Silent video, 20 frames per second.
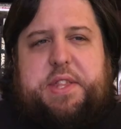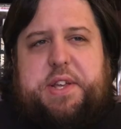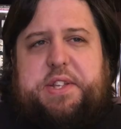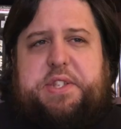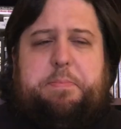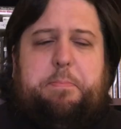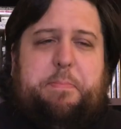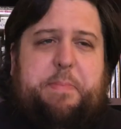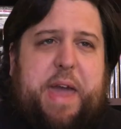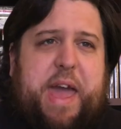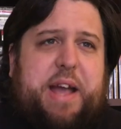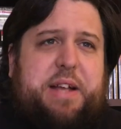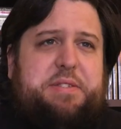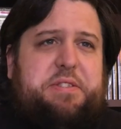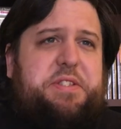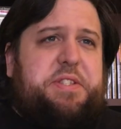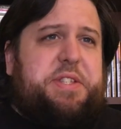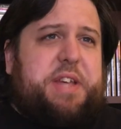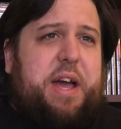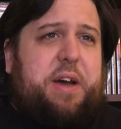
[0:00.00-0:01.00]
this
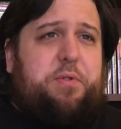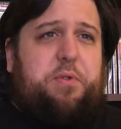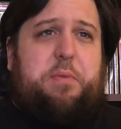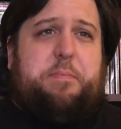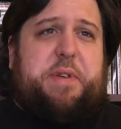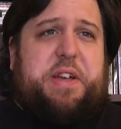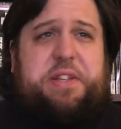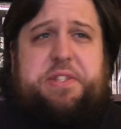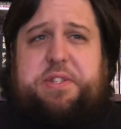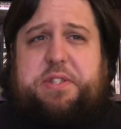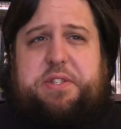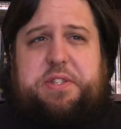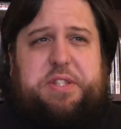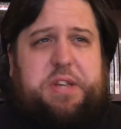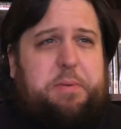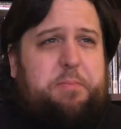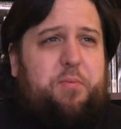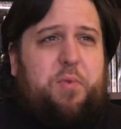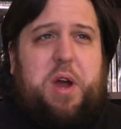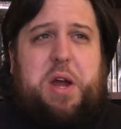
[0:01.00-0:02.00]
band's sound would be
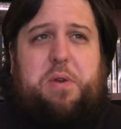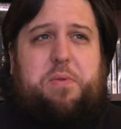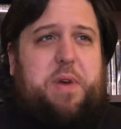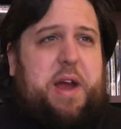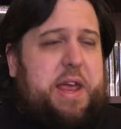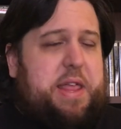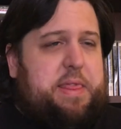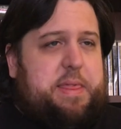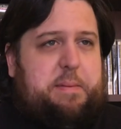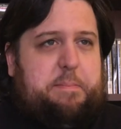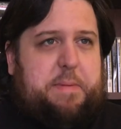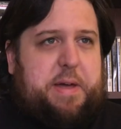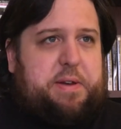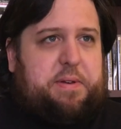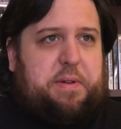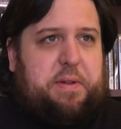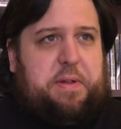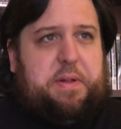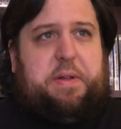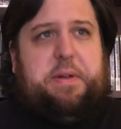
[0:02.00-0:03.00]
somewhere right in the
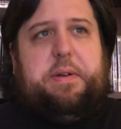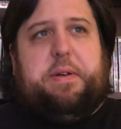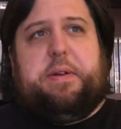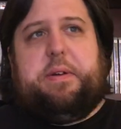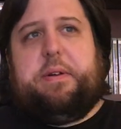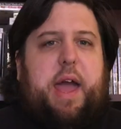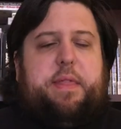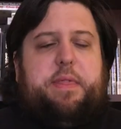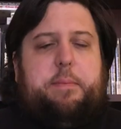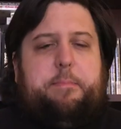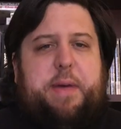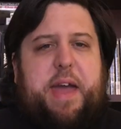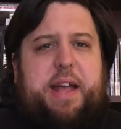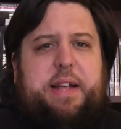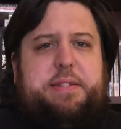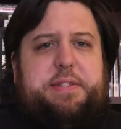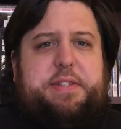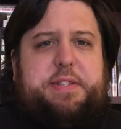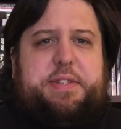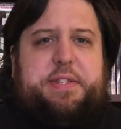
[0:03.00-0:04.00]
middle. And the
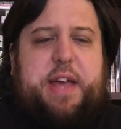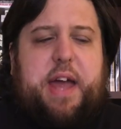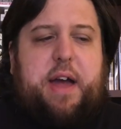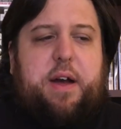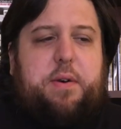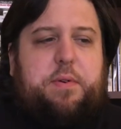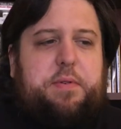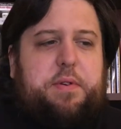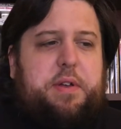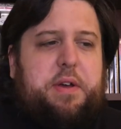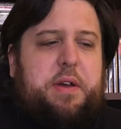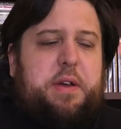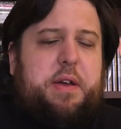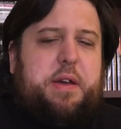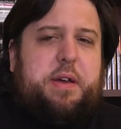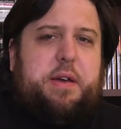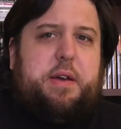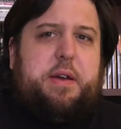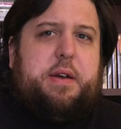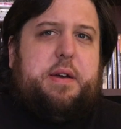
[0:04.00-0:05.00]
band's sound
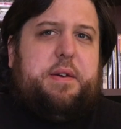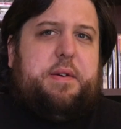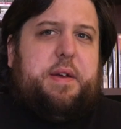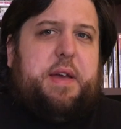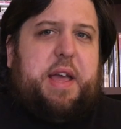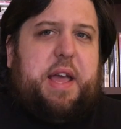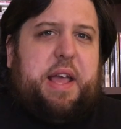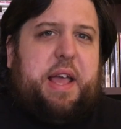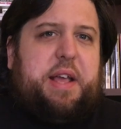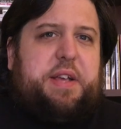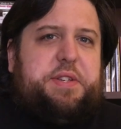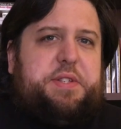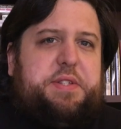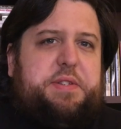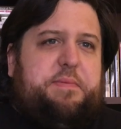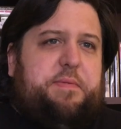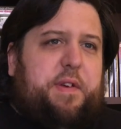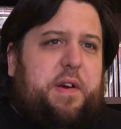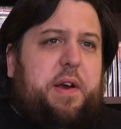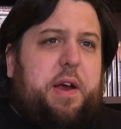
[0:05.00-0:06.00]

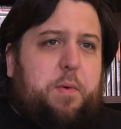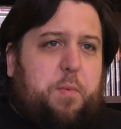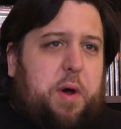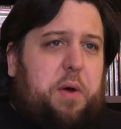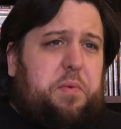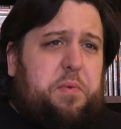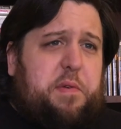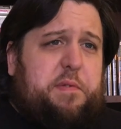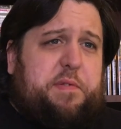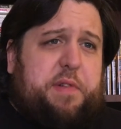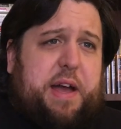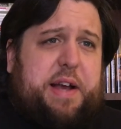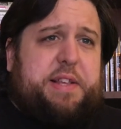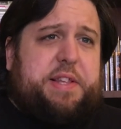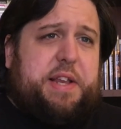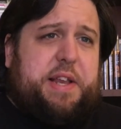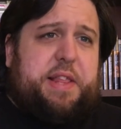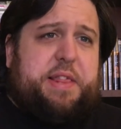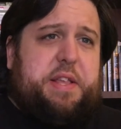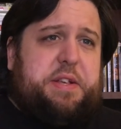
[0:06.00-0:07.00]
is very well
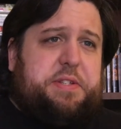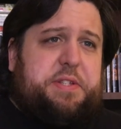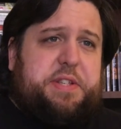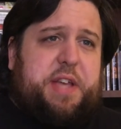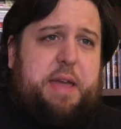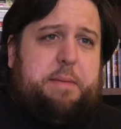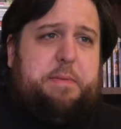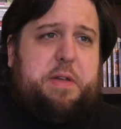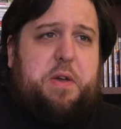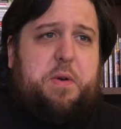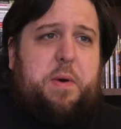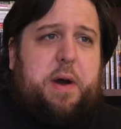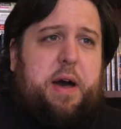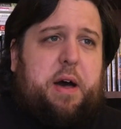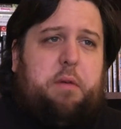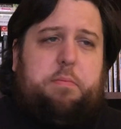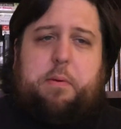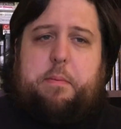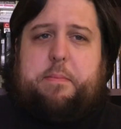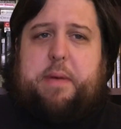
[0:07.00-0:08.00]
reflected in this debut
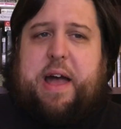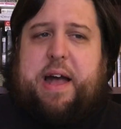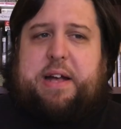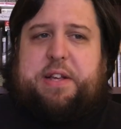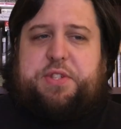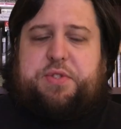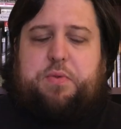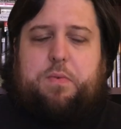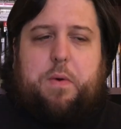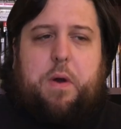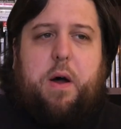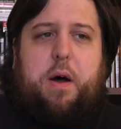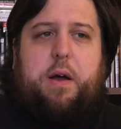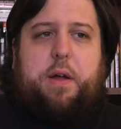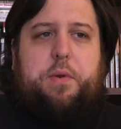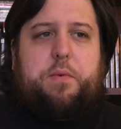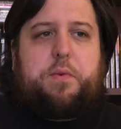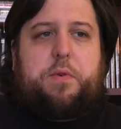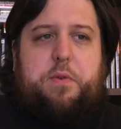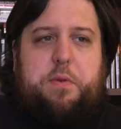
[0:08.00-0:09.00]
album. As raw
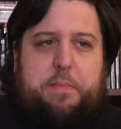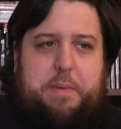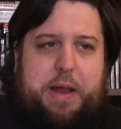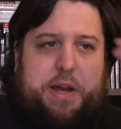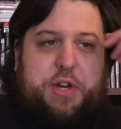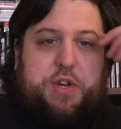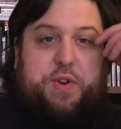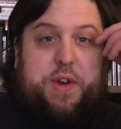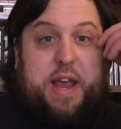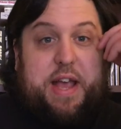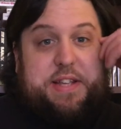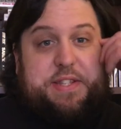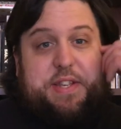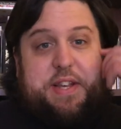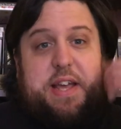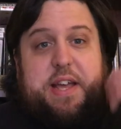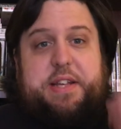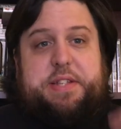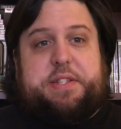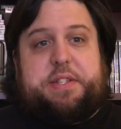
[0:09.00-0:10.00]
and rudimentary as
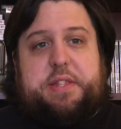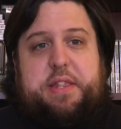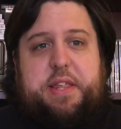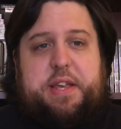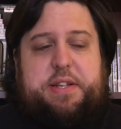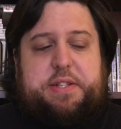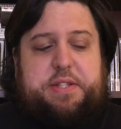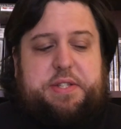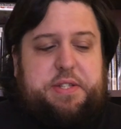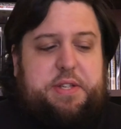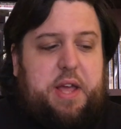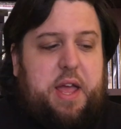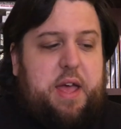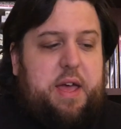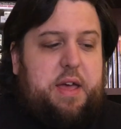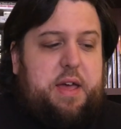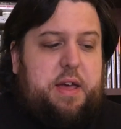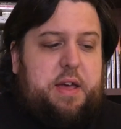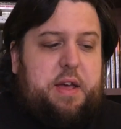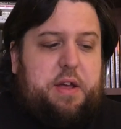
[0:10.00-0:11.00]
it is, this
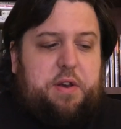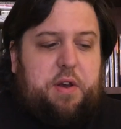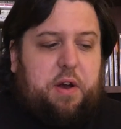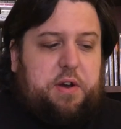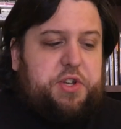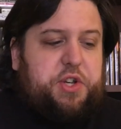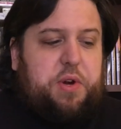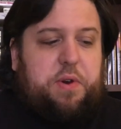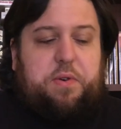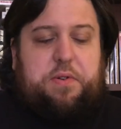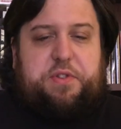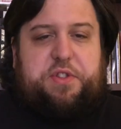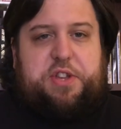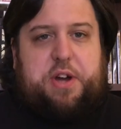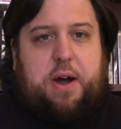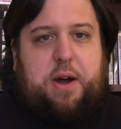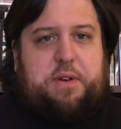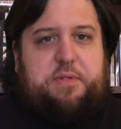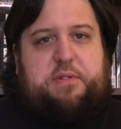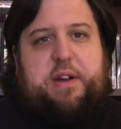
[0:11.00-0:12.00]
Nocturnal
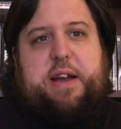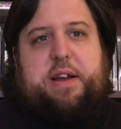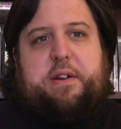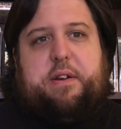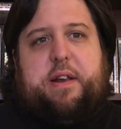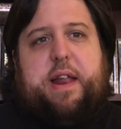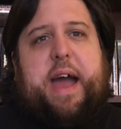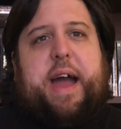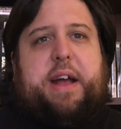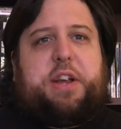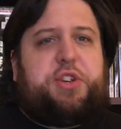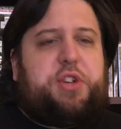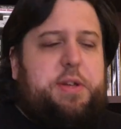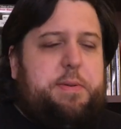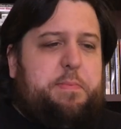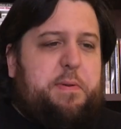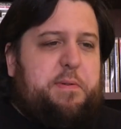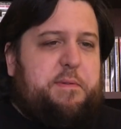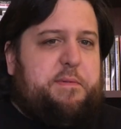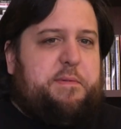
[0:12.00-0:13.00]
Dawn record
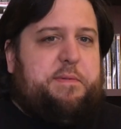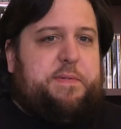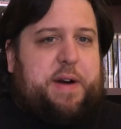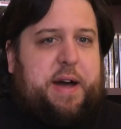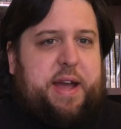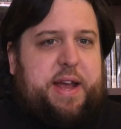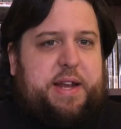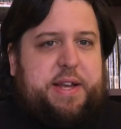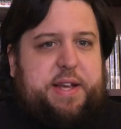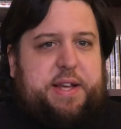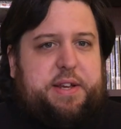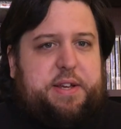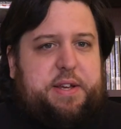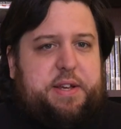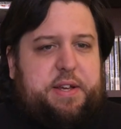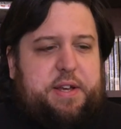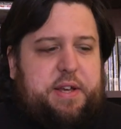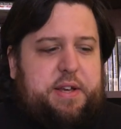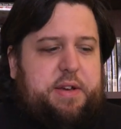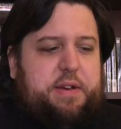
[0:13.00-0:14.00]
actually provided
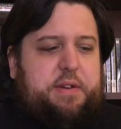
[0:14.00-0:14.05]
